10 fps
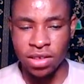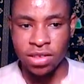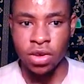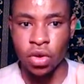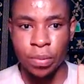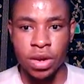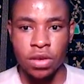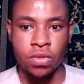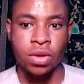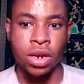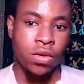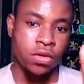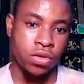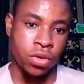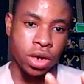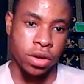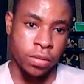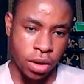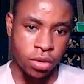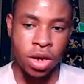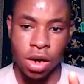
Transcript: the complex one I was talking about.